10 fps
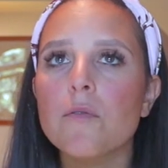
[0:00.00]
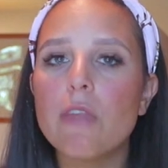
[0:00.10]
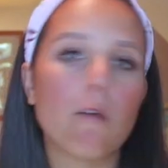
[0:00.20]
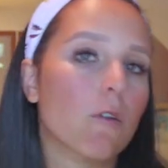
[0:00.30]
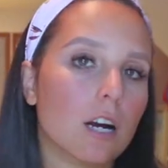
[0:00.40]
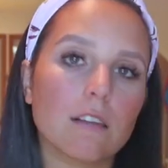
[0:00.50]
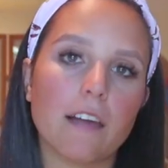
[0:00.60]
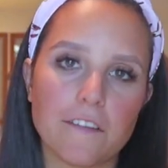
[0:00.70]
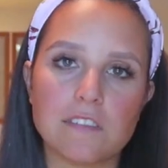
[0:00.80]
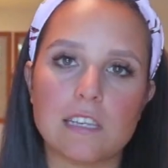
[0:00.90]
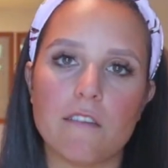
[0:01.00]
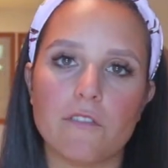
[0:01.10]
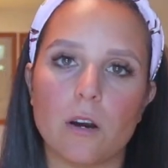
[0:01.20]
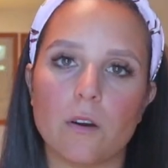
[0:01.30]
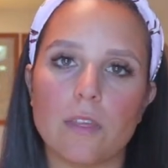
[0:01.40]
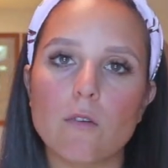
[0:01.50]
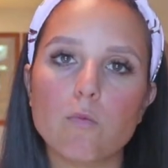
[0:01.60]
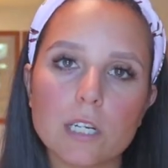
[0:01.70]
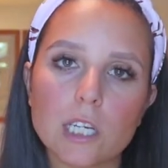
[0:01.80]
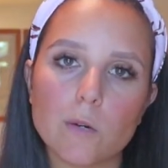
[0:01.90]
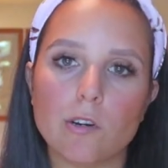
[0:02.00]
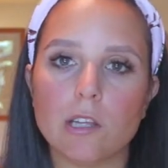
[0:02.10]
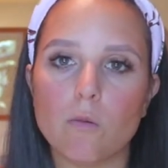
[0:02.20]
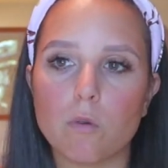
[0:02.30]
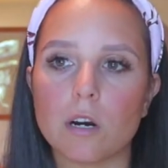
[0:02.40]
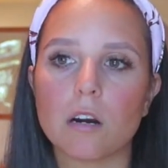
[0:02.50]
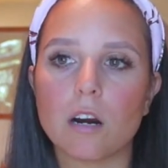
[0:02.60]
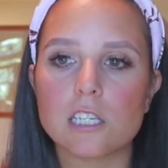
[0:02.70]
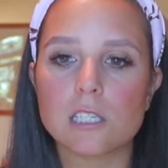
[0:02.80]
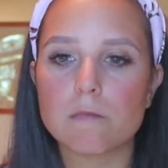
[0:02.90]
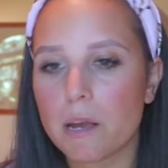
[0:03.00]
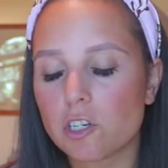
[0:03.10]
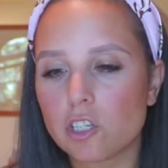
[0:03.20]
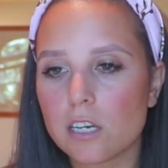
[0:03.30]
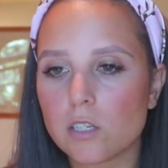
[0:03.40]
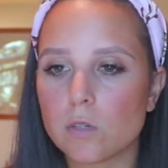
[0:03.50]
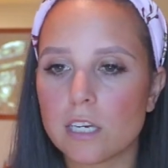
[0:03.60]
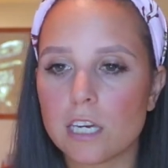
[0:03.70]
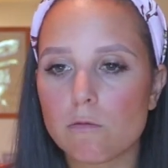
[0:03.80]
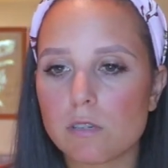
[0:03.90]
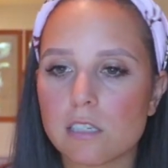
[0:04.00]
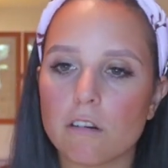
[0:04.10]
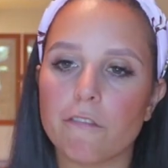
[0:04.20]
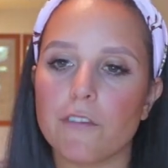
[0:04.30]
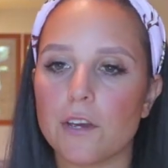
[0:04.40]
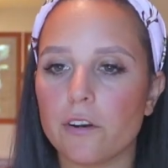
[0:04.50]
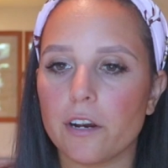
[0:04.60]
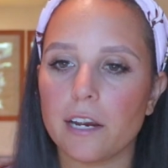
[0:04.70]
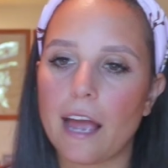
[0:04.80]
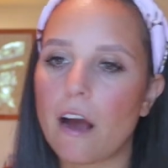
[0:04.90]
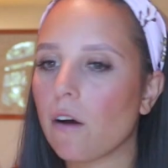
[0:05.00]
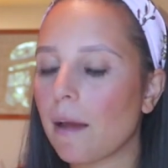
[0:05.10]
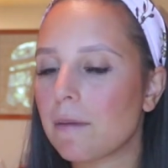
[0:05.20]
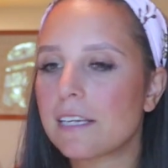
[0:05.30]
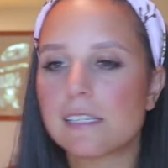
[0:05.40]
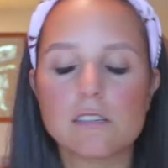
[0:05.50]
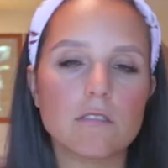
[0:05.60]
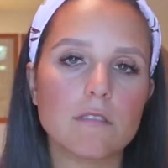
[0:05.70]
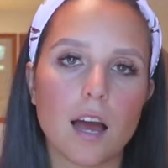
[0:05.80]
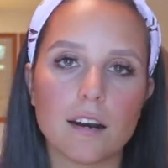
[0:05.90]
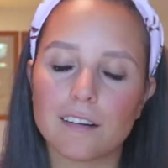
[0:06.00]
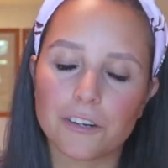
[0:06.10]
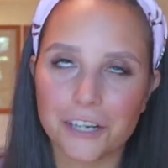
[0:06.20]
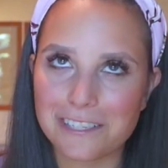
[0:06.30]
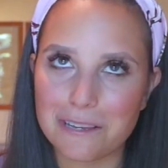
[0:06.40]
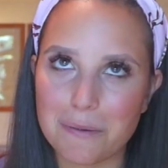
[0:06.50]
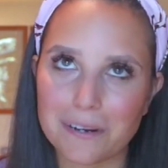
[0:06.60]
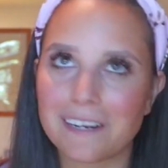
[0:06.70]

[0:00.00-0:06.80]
They were a lifesaver. They really, really were, especially as he was still figuring out, I mean, he's still not a great sleeper.